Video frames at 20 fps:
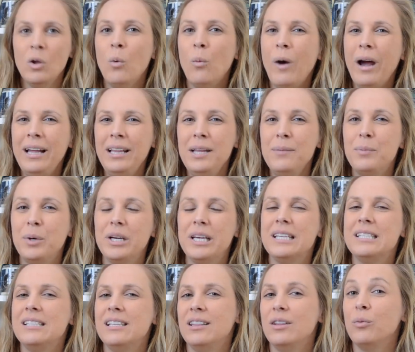While a book
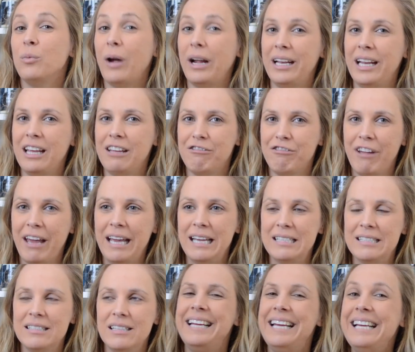is in the writing
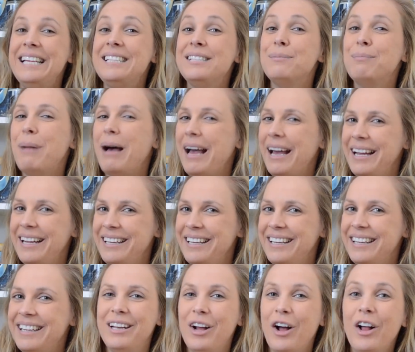phase, it's
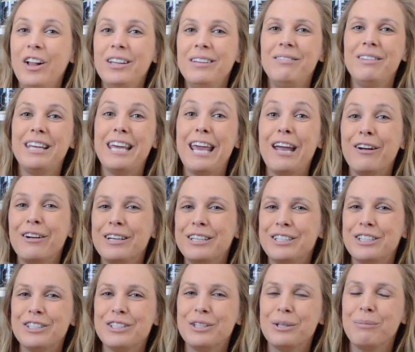mine. All of the
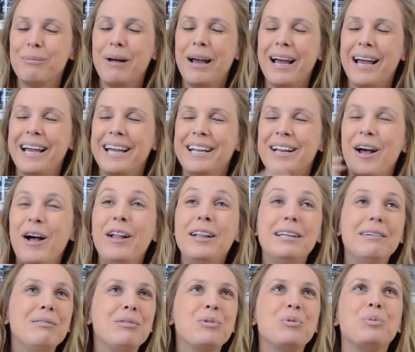characters are mine. All
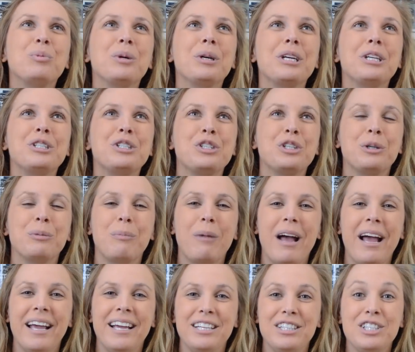of the words are
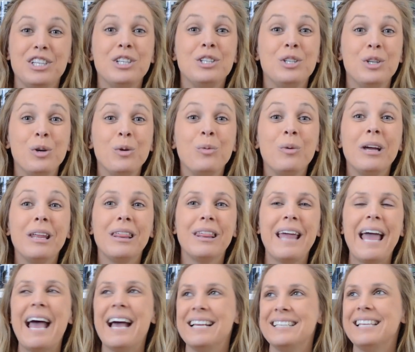mine to do with
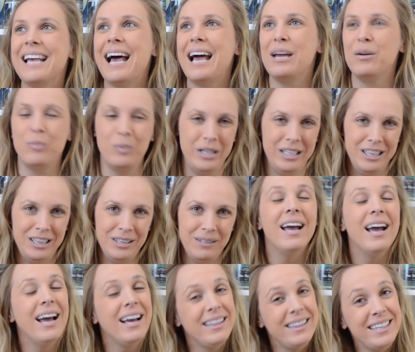as I will.
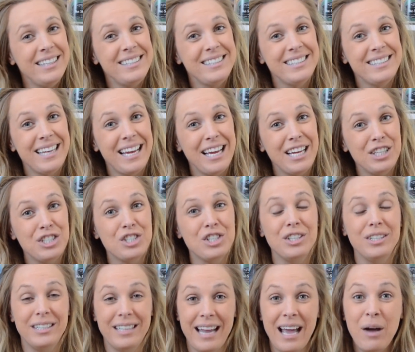At this
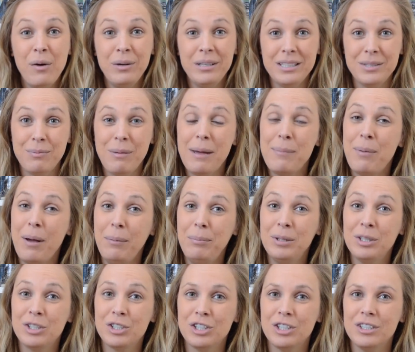stage, now it's my
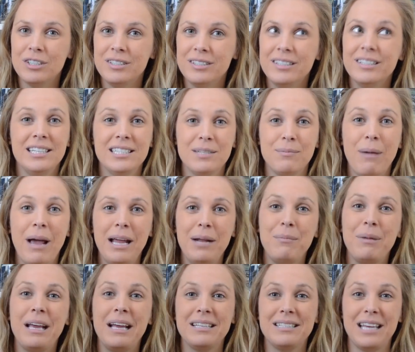publisher's. It's mine
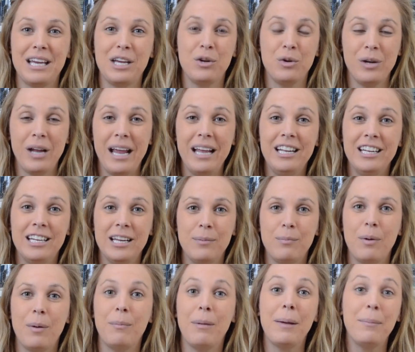because I created it,
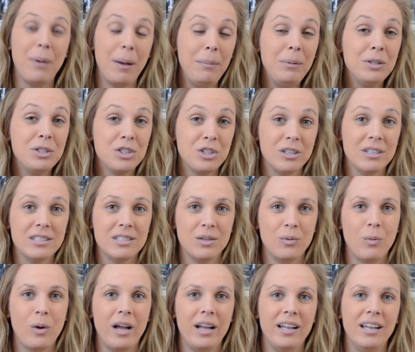but my publisher is the
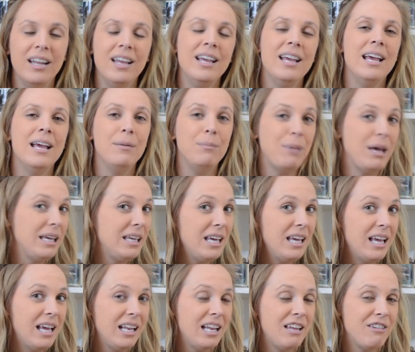one
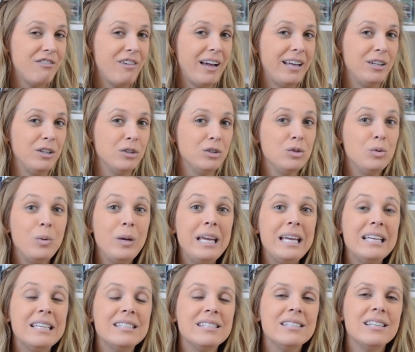making any final
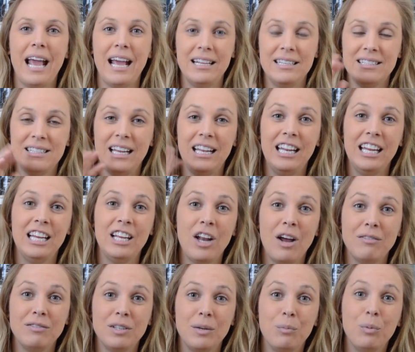tweaks and sending it
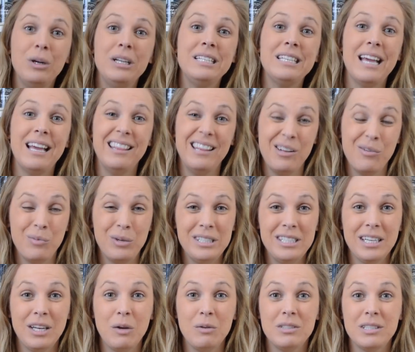off to print. And then
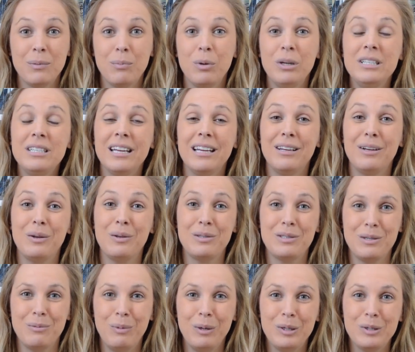once it goes to print and goes
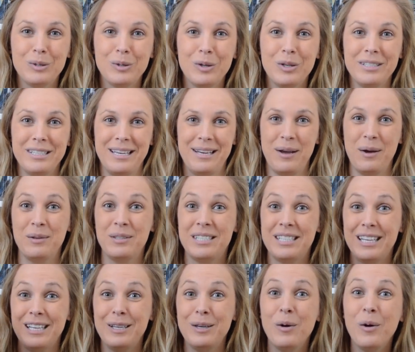to bookstores and goes
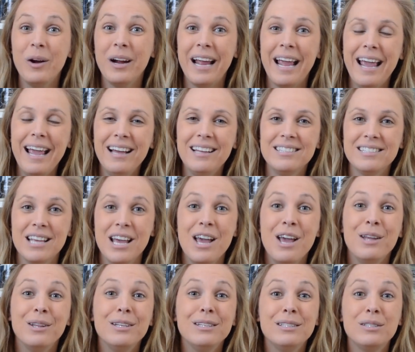to your hands,
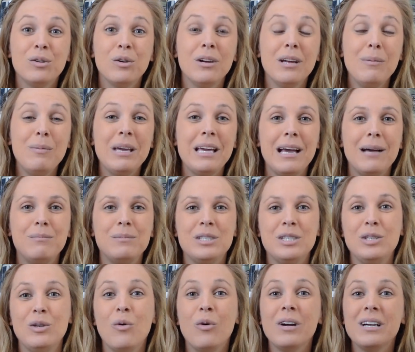the story becomes
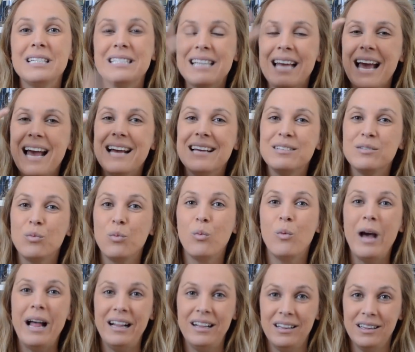yours as
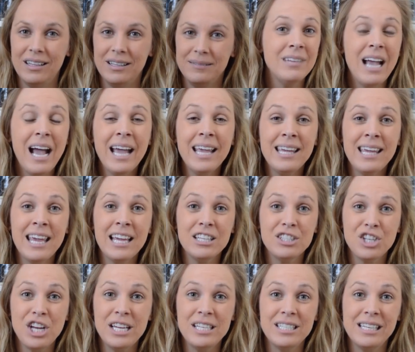well. I
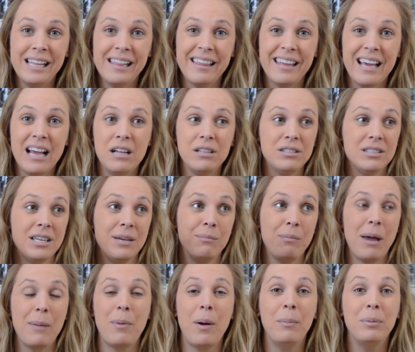can't change anything else.
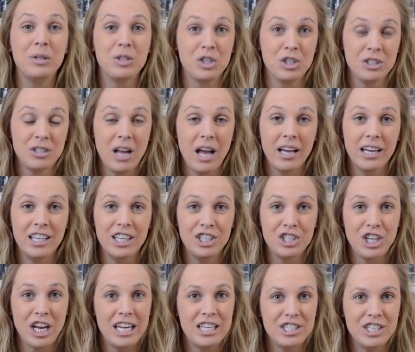My publisher's not going to
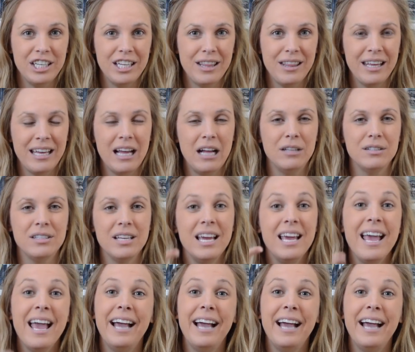change anything else.